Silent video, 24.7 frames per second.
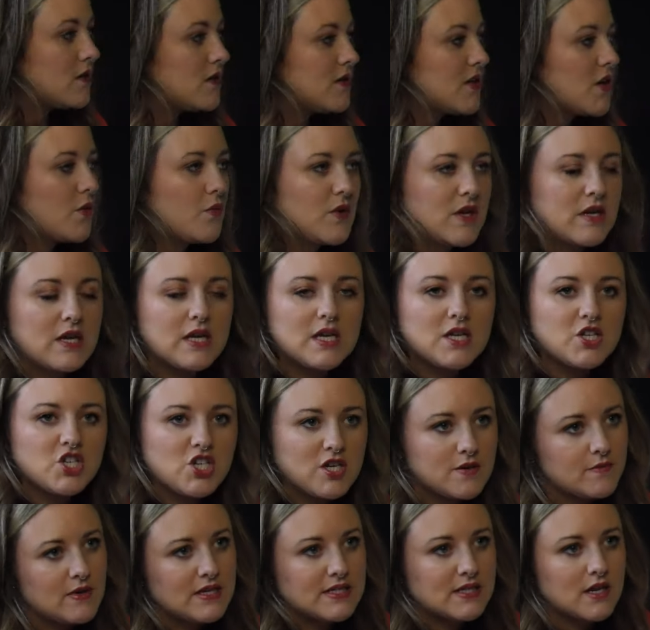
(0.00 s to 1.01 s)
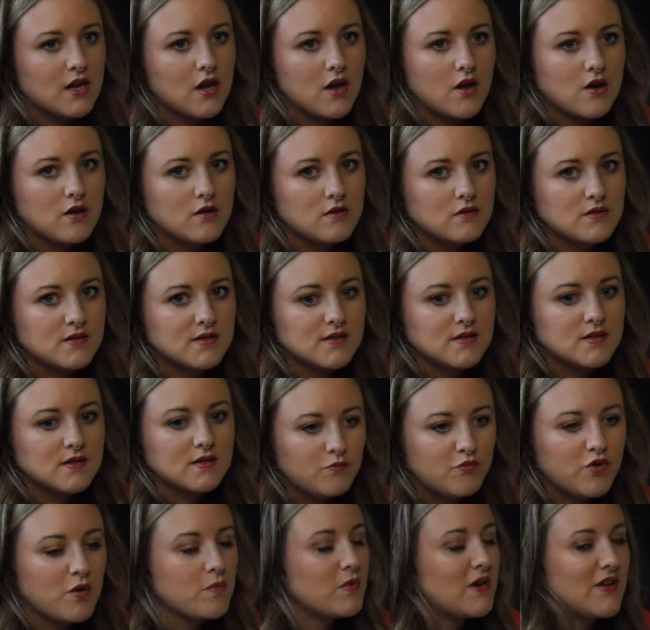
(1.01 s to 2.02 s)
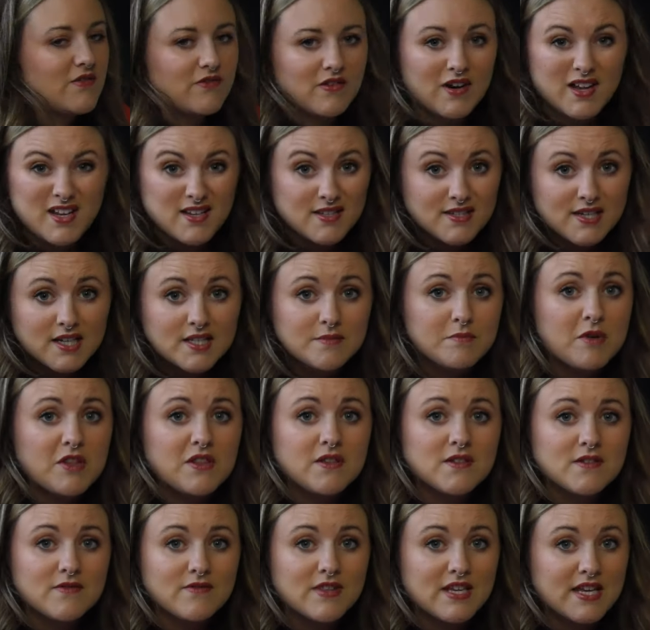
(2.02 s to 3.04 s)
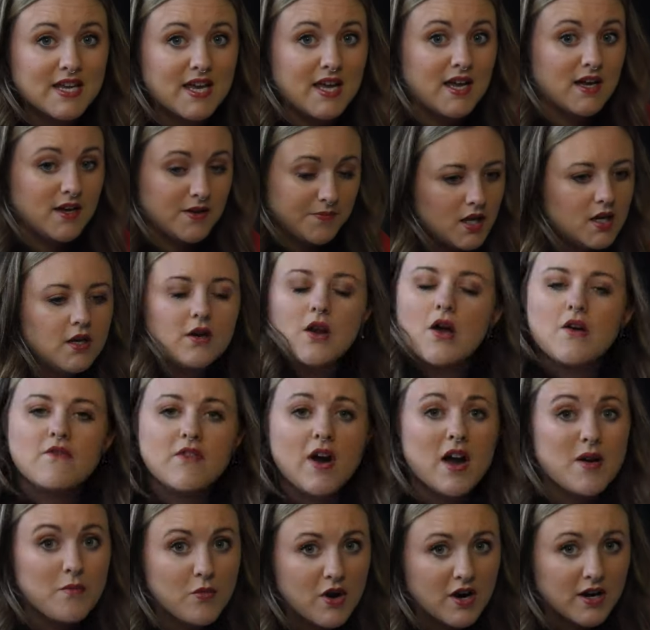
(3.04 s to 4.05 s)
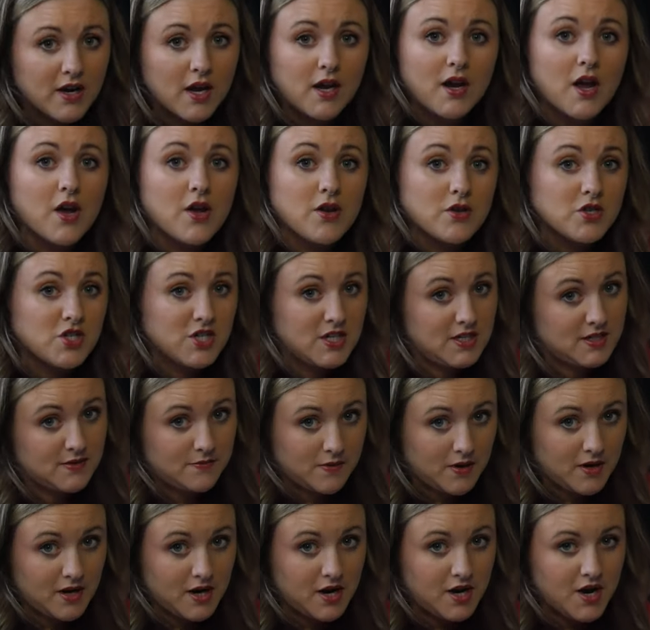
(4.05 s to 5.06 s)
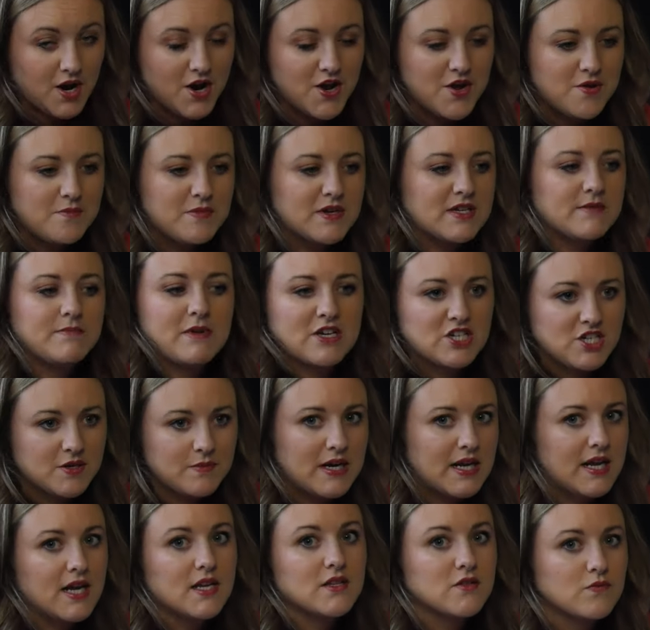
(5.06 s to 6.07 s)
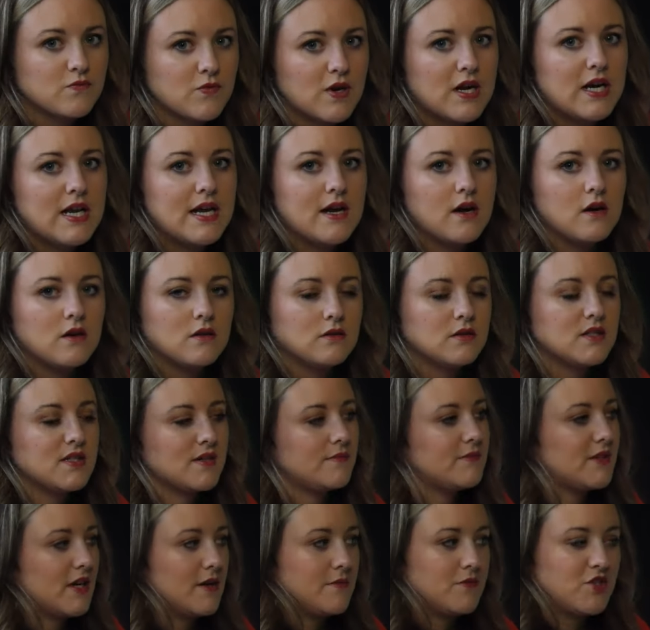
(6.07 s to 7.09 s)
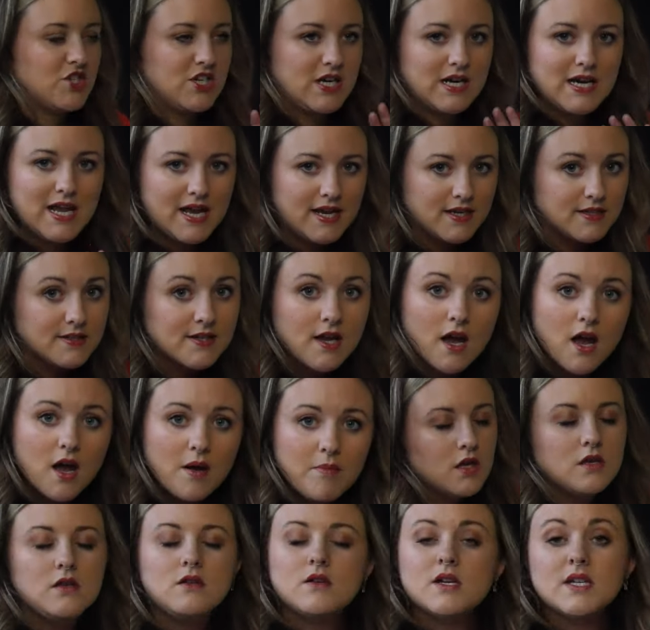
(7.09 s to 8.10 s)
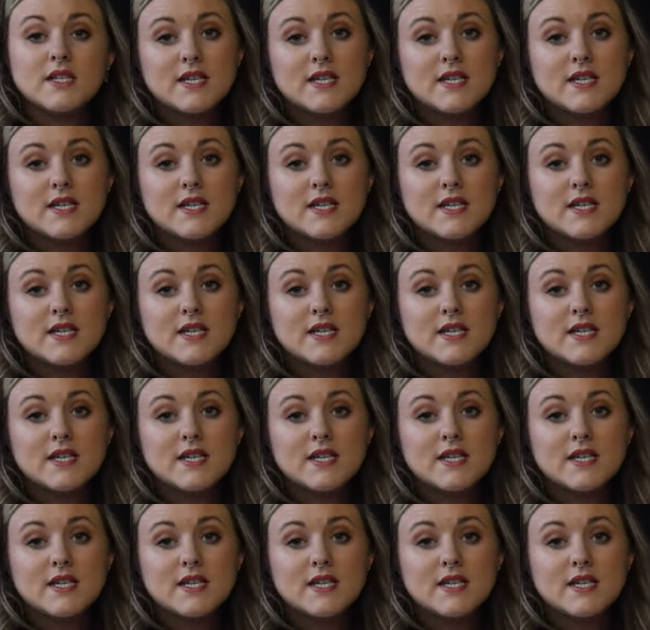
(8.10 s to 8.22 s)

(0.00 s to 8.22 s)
So she wears clothes probably for like 6 months of the year. You know, if I'm wearing a coat, she's wearing a coat, but especially when it gets really cold, sometimes she layers up. You can